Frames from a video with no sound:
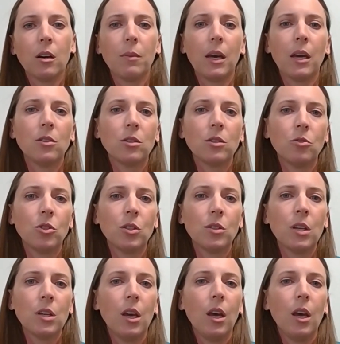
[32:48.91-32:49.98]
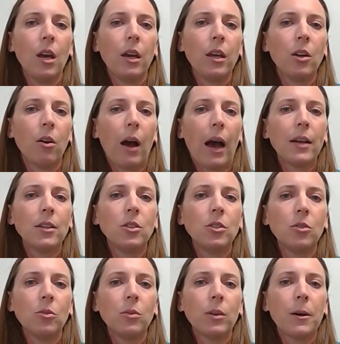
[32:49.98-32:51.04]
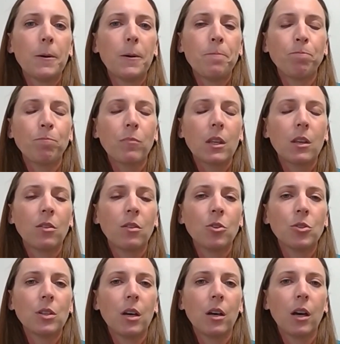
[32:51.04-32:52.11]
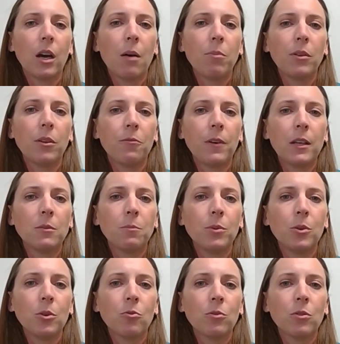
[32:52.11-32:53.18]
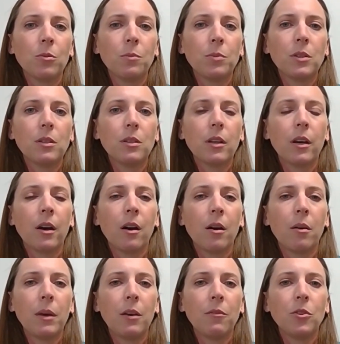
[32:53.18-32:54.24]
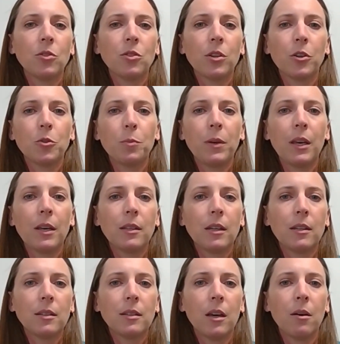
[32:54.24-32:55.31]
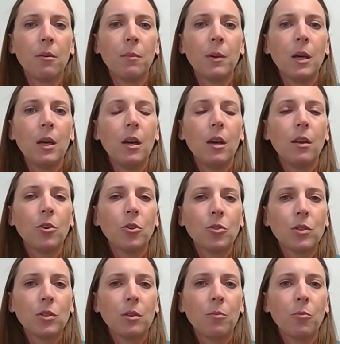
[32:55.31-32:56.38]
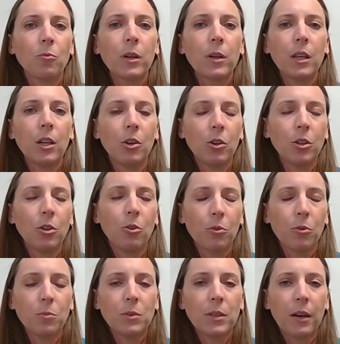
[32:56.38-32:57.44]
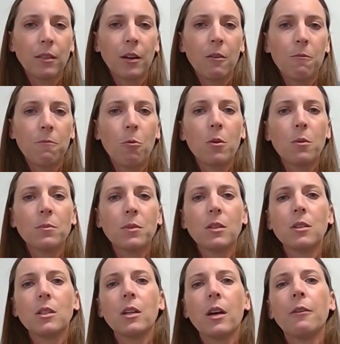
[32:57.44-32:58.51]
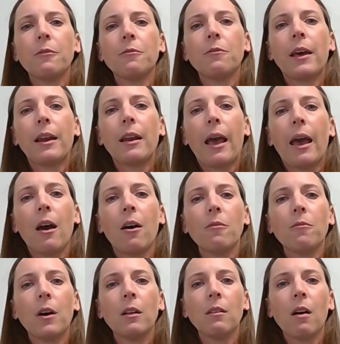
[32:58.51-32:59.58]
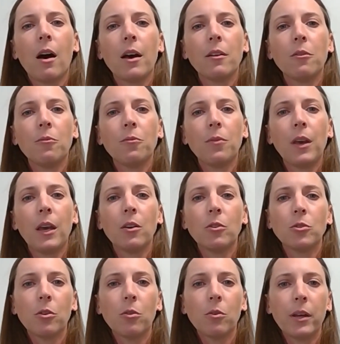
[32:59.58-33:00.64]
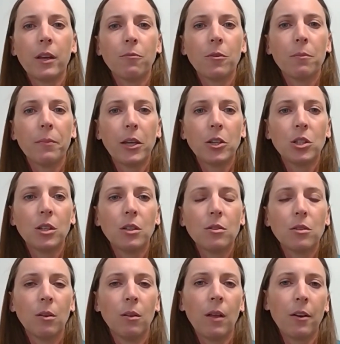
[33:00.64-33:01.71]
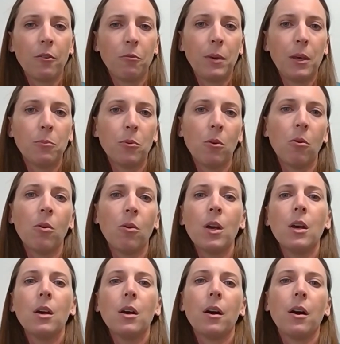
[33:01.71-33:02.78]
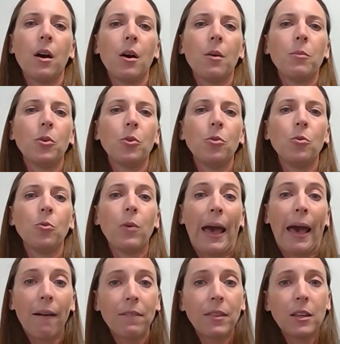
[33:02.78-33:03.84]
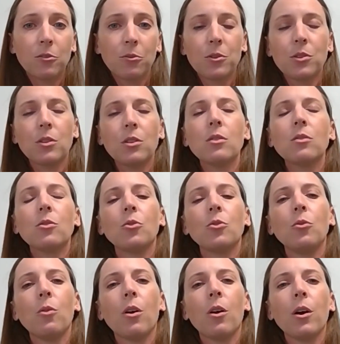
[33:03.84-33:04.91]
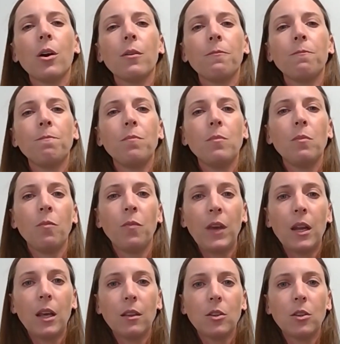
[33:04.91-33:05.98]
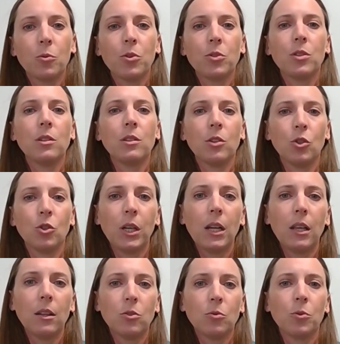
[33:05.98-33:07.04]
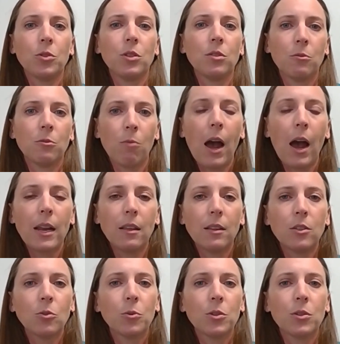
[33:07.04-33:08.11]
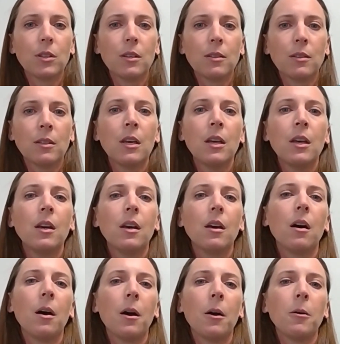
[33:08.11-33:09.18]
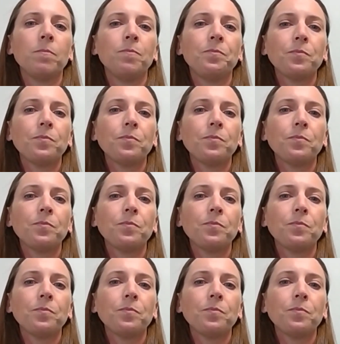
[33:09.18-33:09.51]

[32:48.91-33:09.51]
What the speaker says: And so just, I do, there's a couple of Facebook groups. If you search PSSM, there's some really good groups out there, forums and stuff, that have a lot of anecdotal information. lot of people who have these horses, who are feeding these horses and treating these horses and riding these horses, and